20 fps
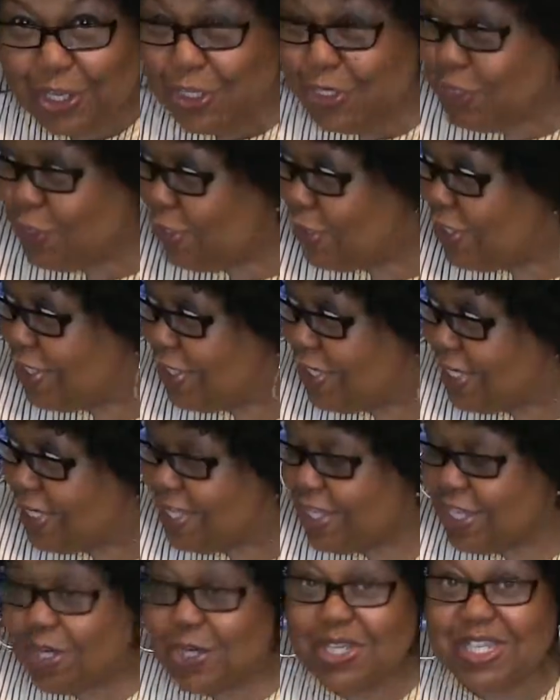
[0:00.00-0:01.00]
to
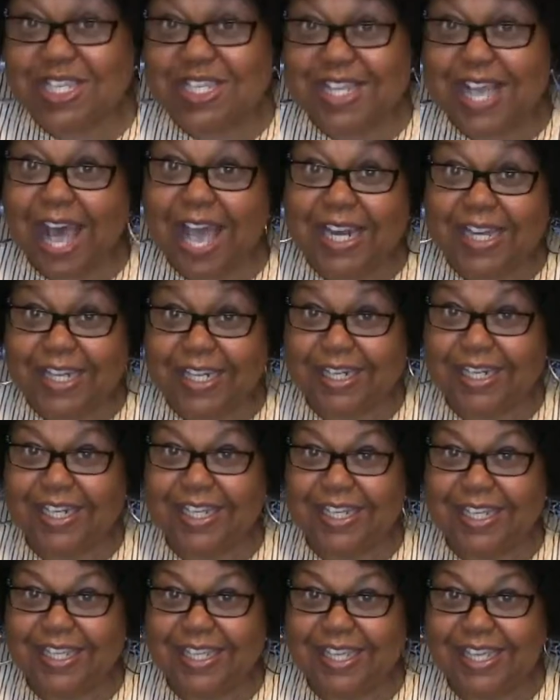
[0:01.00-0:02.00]
sit there
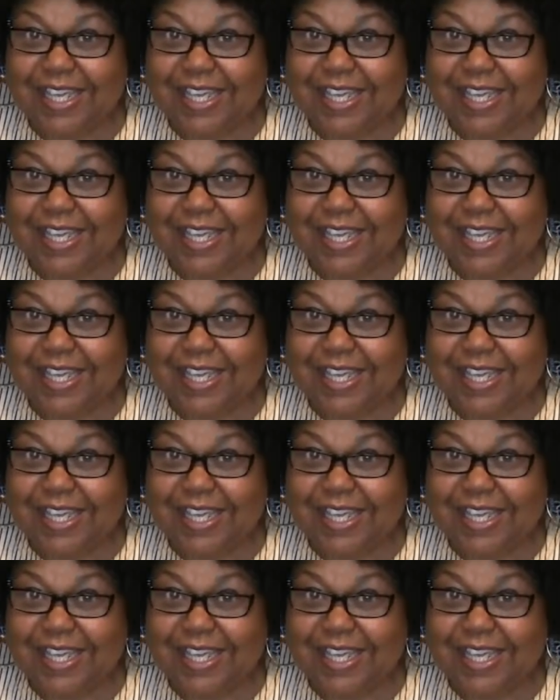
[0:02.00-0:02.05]
silently